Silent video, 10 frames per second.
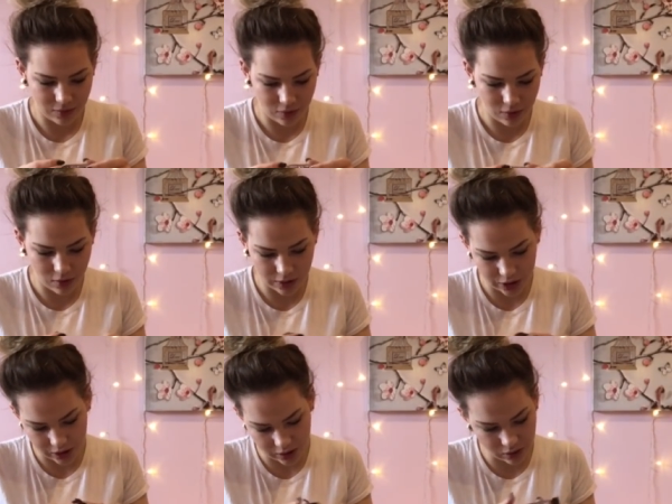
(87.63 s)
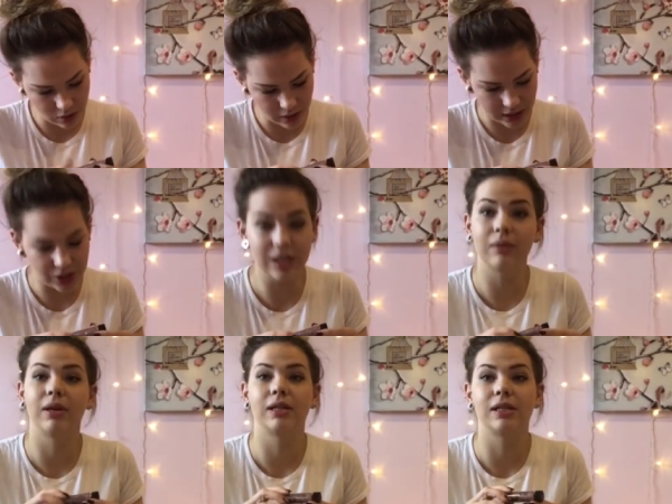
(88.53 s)
Oh, she's so nice. She's
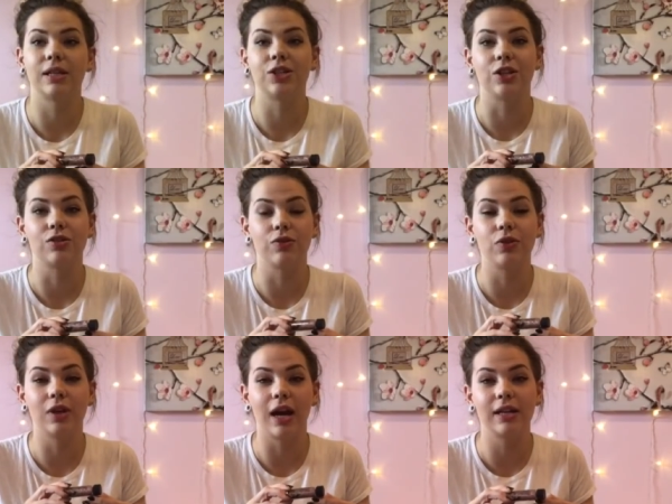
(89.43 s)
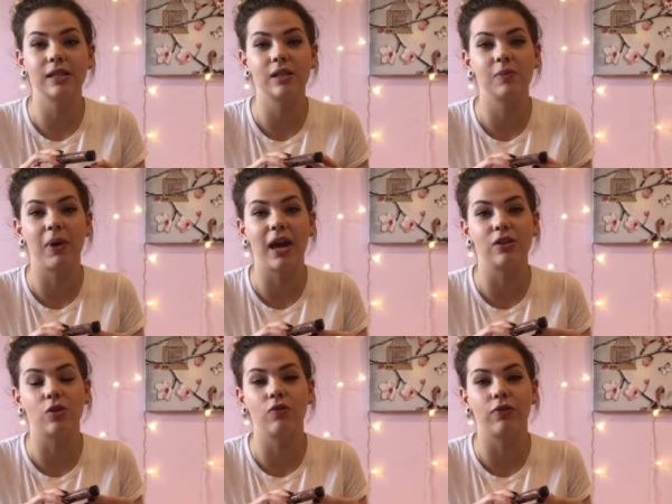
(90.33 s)
limited edition, so if you guys
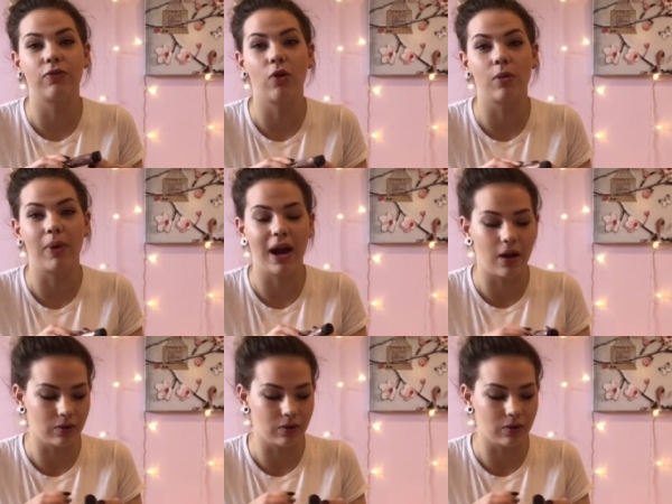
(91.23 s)
spend over £40